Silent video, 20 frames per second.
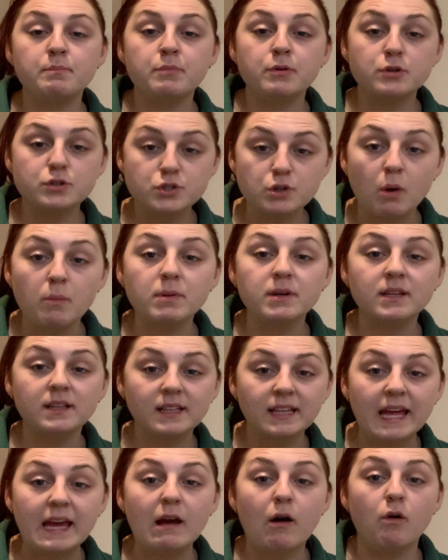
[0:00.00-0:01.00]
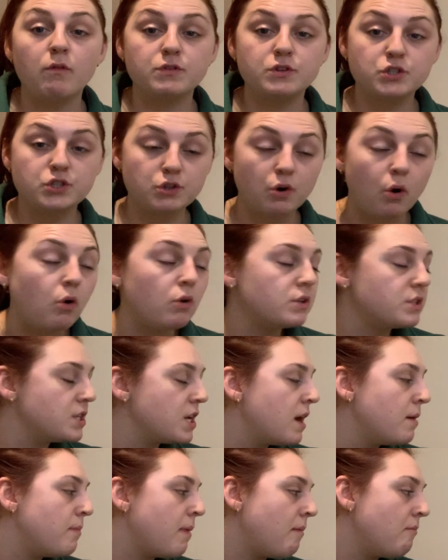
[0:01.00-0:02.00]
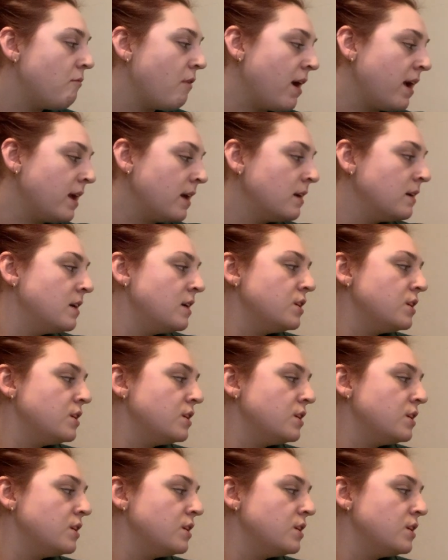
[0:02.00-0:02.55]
predominantly of short-term memory.